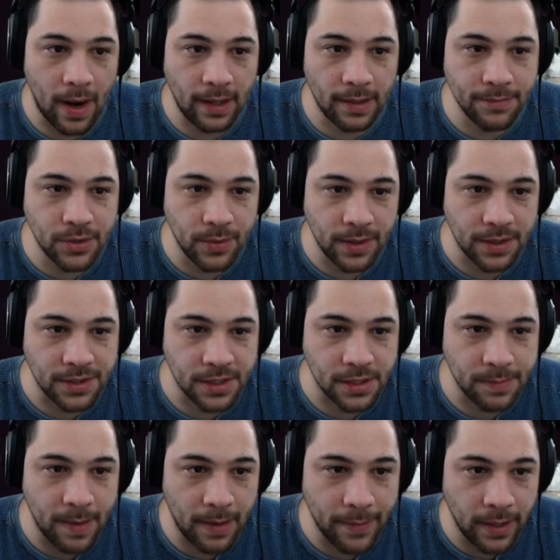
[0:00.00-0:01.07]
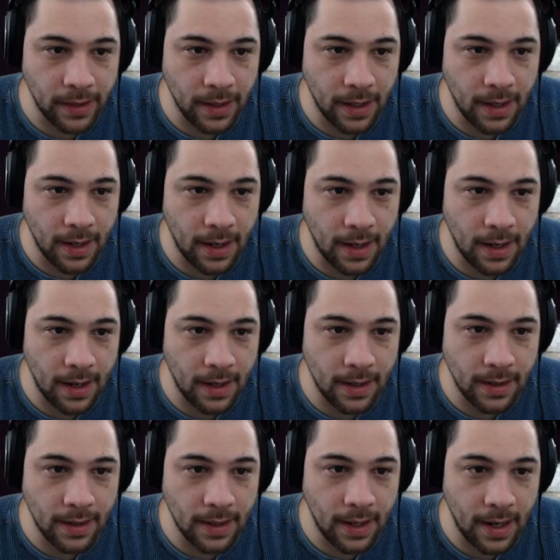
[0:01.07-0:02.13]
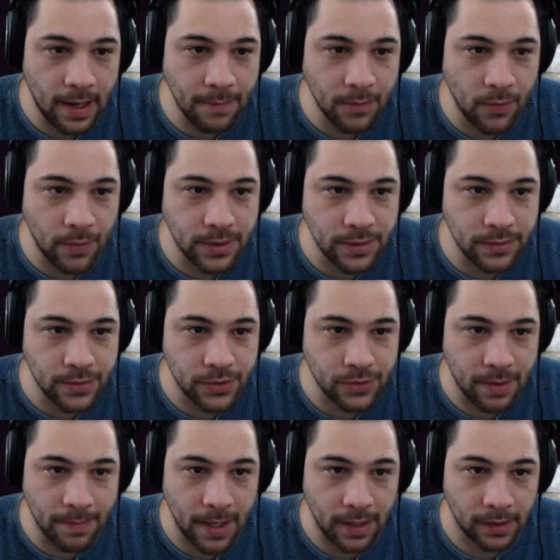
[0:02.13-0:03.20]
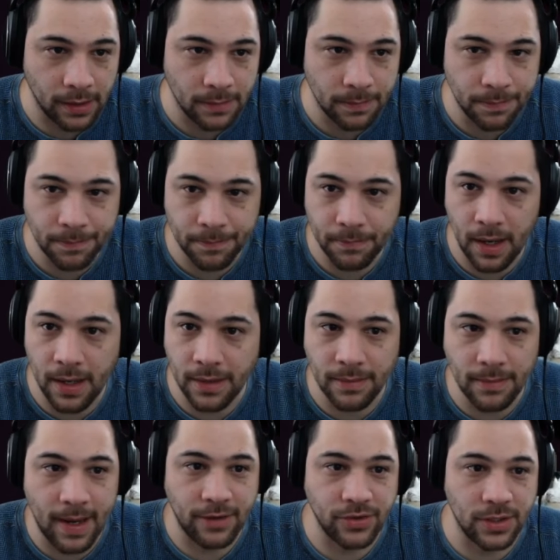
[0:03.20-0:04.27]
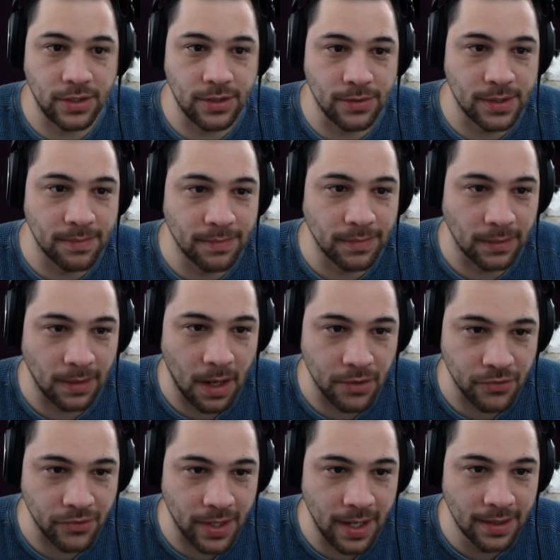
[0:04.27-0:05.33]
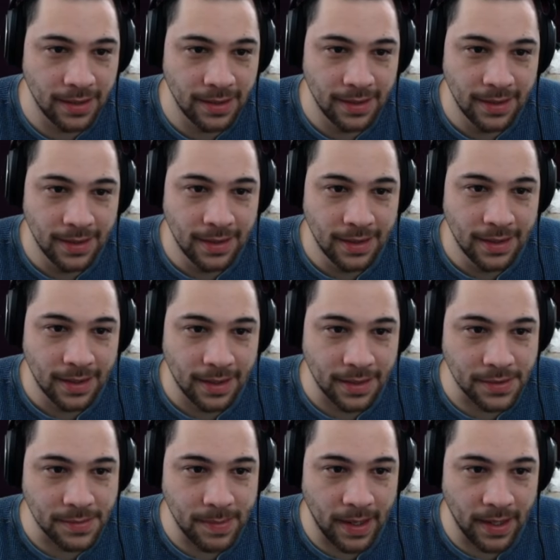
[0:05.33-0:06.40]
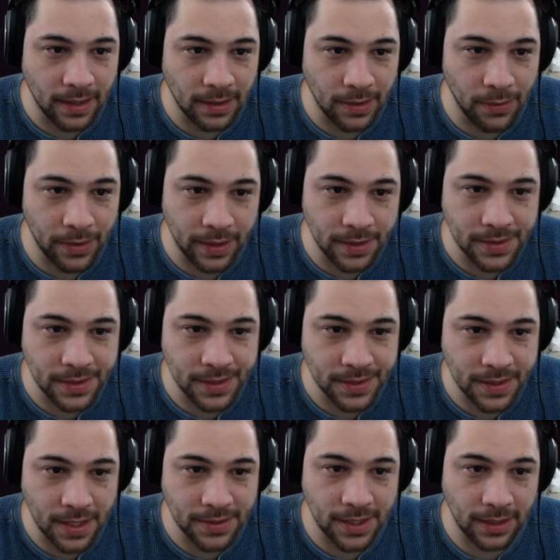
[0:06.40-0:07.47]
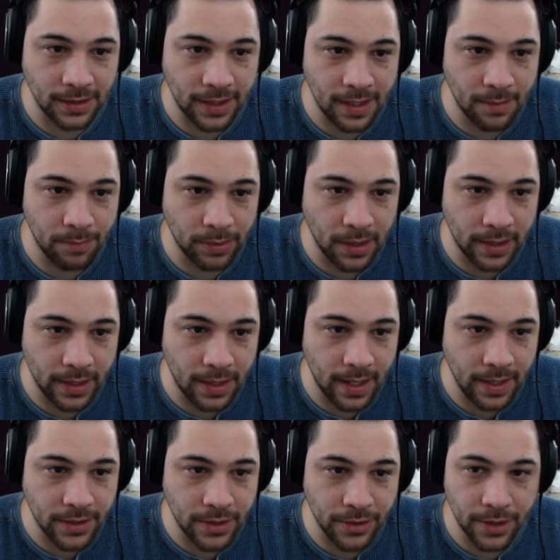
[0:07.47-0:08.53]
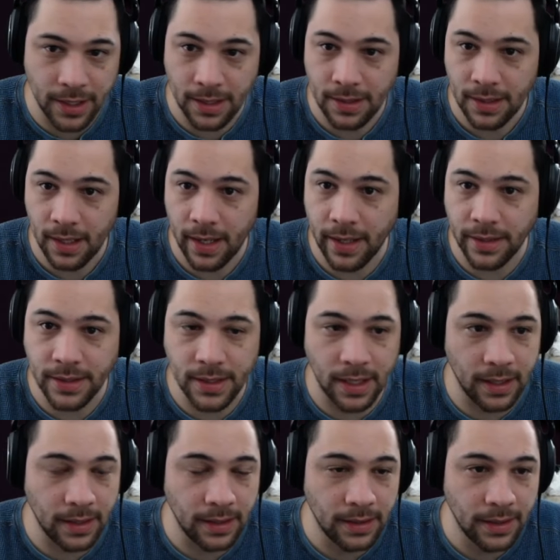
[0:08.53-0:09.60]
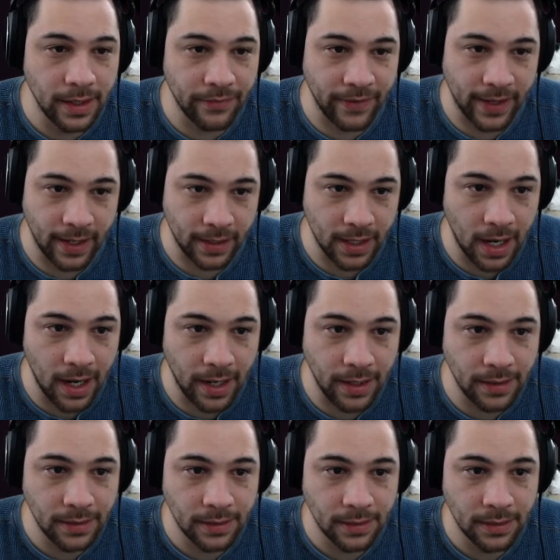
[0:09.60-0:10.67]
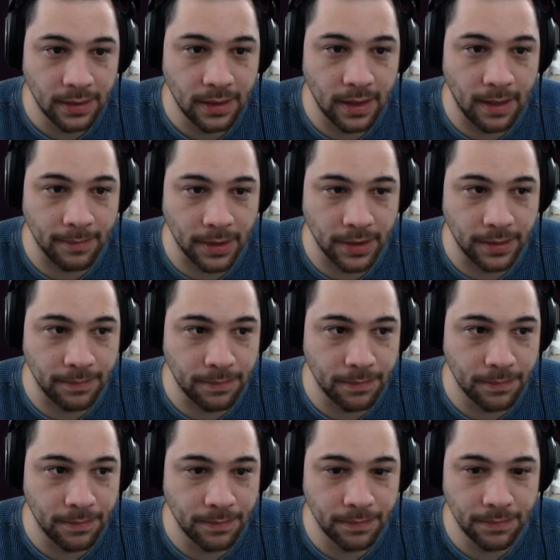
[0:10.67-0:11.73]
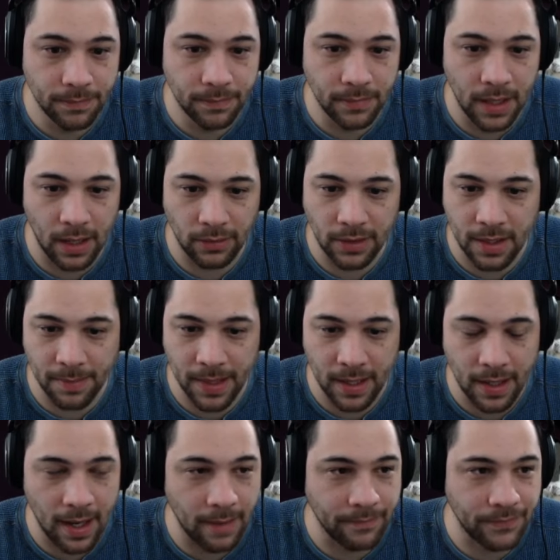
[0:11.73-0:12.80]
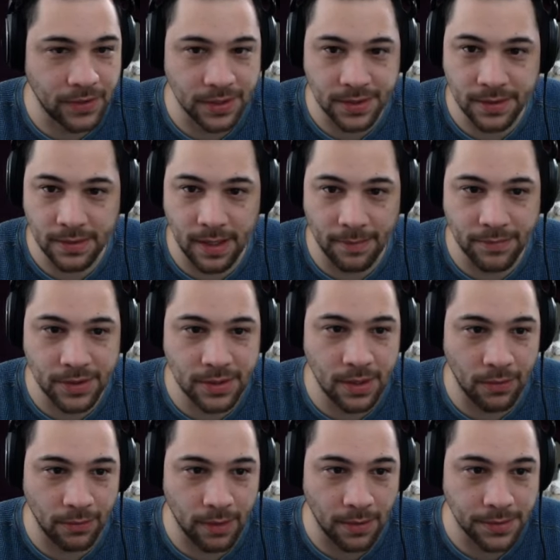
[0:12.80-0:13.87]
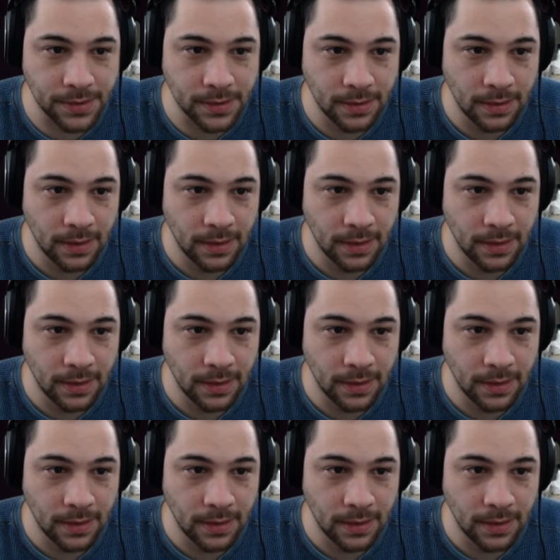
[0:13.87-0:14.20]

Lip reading: I'm doing this experiment, I am going to strip naked and actually do some laundry. Because my clothing is disgustingly bloody and dirty, and if I get cut, I'm gonna... Oh, look at me. I'm so gross.